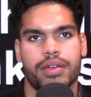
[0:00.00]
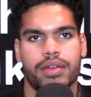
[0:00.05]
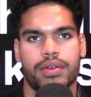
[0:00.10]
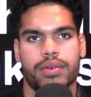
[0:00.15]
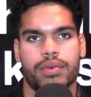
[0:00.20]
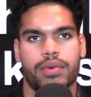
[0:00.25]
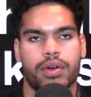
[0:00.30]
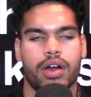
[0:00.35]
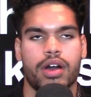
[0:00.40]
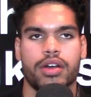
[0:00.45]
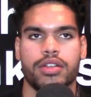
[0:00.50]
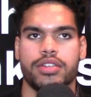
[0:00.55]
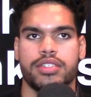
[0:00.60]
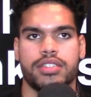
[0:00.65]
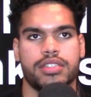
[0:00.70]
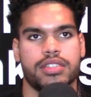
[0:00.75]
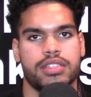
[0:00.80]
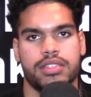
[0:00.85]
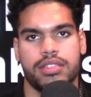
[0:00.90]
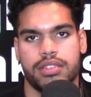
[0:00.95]
well,
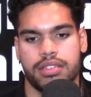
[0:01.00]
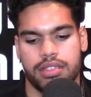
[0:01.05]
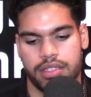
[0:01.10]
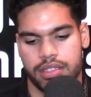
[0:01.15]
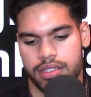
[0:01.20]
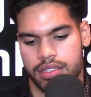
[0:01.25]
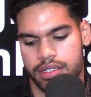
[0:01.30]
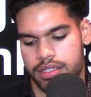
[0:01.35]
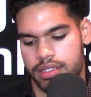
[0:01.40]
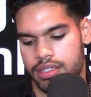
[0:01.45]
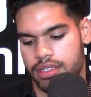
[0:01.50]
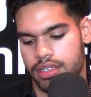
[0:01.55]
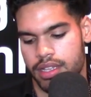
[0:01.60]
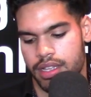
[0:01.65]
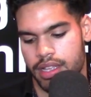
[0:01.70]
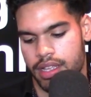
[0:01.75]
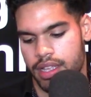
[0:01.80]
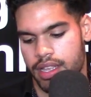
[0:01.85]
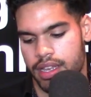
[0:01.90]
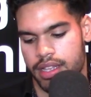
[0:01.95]
consciousness is
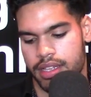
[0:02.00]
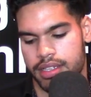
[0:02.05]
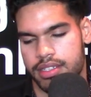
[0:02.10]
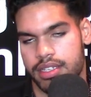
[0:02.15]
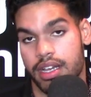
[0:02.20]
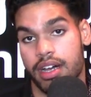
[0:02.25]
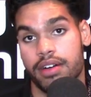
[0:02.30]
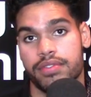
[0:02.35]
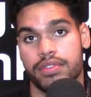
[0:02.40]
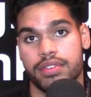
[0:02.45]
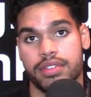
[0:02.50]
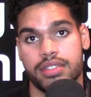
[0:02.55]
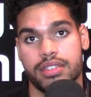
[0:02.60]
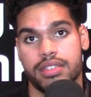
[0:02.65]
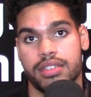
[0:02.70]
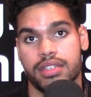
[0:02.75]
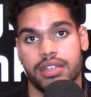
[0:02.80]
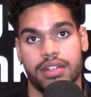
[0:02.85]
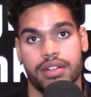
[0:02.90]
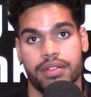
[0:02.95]
in itself is
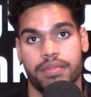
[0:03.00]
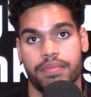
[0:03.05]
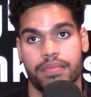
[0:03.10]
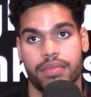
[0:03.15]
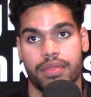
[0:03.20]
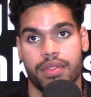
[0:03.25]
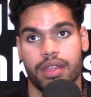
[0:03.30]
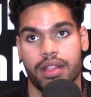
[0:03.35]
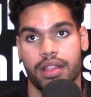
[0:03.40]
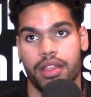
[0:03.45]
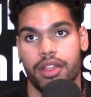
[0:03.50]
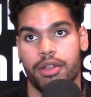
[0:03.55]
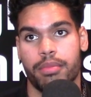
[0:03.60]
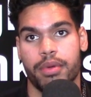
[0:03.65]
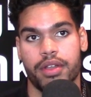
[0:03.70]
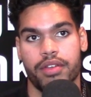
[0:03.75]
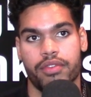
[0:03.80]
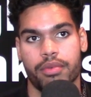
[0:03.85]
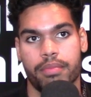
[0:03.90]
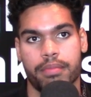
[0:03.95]
still a little
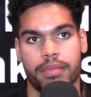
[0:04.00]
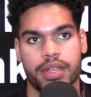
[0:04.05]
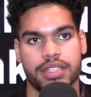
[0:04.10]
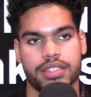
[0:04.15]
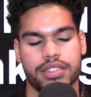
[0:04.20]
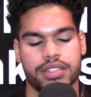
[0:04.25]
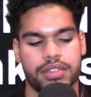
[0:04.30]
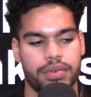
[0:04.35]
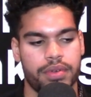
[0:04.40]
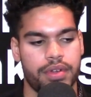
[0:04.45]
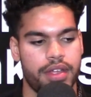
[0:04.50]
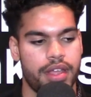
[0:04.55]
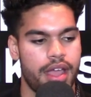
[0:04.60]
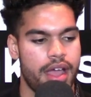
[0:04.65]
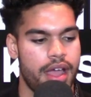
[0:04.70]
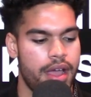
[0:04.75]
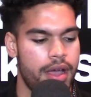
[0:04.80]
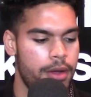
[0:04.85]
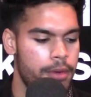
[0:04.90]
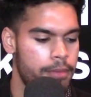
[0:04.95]
bit of a mystery
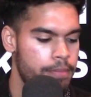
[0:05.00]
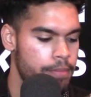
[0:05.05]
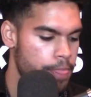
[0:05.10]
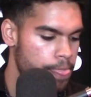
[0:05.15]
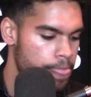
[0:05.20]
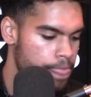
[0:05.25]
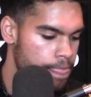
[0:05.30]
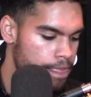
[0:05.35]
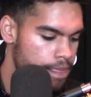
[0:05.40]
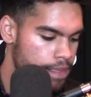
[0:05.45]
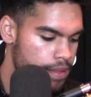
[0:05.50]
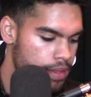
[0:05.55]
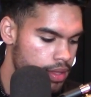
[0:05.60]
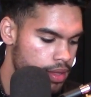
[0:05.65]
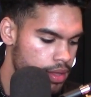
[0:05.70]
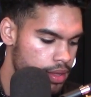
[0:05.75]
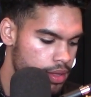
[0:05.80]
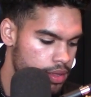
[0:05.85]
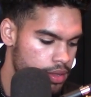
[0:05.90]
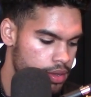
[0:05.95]
how
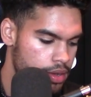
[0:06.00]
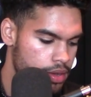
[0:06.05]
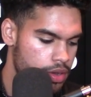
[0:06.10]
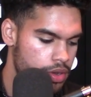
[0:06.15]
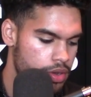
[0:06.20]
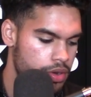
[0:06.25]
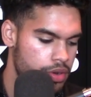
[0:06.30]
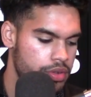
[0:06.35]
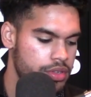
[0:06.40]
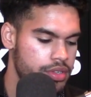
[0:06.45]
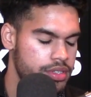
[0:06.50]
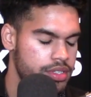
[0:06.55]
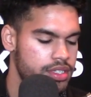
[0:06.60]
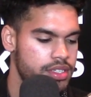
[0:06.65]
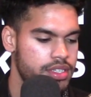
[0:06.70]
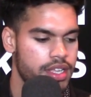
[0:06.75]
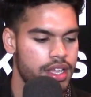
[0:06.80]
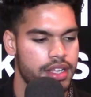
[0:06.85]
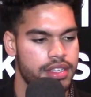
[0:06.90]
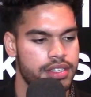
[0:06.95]
uh, neural
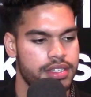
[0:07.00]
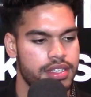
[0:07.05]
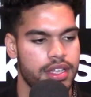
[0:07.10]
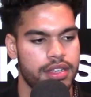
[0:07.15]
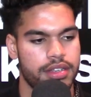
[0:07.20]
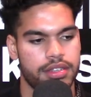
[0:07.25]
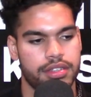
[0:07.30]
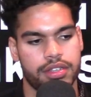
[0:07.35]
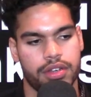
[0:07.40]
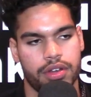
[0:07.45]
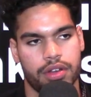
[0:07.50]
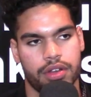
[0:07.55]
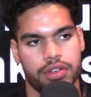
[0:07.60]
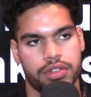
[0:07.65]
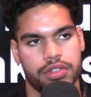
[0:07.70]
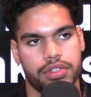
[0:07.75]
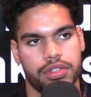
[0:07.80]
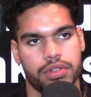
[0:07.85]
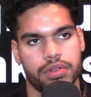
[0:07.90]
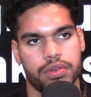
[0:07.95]
states can
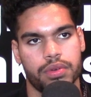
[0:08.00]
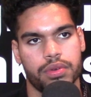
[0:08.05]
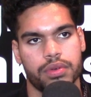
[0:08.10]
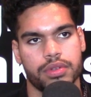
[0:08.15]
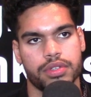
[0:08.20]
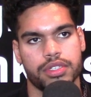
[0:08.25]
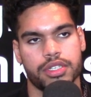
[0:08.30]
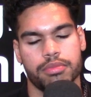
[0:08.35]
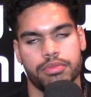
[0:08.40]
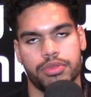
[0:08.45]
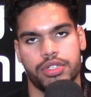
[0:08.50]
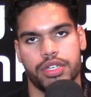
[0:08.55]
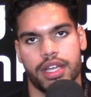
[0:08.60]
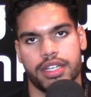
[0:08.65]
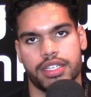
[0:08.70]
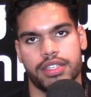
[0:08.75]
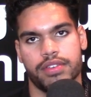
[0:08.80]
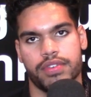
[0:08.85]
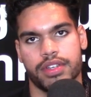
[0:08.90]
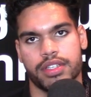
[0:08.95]
turn to
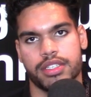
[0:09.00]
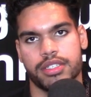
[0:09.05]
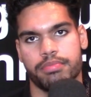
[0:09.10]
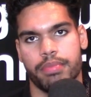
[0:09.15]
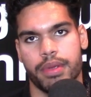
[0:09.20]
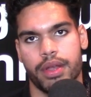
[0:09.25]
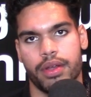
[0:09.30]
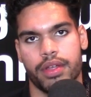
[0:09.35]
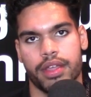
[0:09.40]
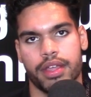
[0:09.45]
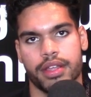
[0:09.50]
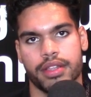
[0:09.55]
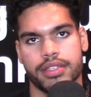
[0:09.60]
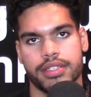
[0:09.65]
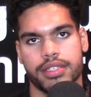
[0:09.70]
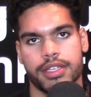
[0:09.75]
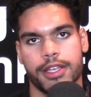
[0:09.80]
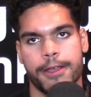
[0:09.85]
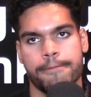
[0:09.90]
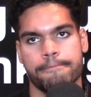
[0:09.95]
subjective
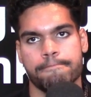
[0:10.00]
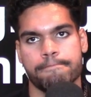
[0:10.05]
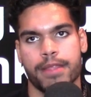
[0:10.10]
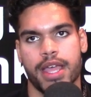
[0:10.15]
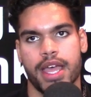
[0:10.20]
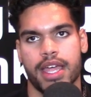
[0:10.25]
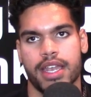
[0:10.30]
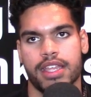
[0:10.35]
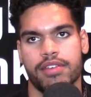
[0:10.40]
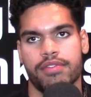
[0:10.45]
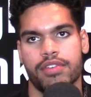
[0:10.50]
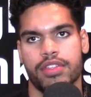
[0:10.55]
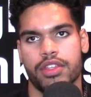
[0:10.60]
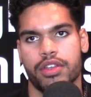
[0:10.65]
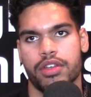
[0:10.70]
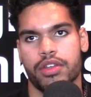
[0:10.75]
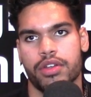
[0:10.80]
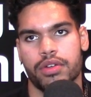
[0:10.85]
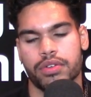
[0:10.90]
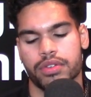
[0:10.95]
experience, and even the
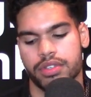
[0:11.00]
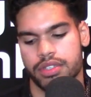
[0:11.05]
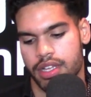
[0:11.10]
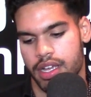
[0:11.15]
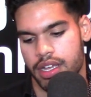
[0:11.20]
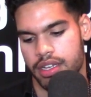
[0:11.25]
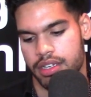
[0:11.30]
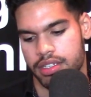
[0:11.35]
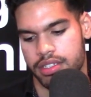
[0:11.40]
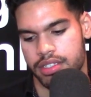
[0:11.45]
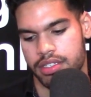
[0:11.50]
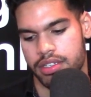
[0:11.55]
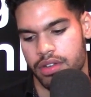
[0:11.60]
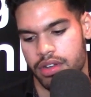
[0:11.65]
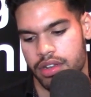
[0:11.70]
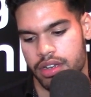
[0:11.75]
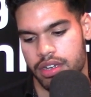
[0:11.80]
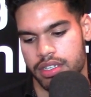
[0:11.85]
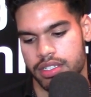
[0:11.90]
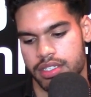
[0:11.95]
neuroscientists
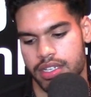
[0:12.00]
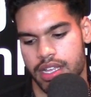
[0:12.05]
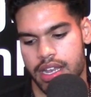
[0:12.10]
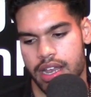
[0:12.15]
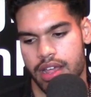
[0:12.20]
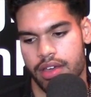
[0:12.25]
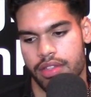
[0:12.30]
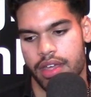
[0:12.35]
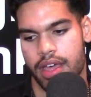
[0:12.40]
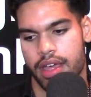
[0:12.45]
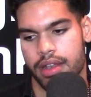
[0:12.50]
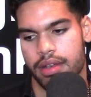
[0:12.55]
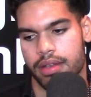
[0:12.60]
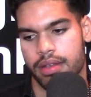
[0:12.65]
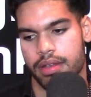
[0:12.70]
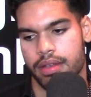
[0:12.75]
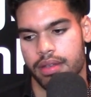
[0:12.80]
don't understand how that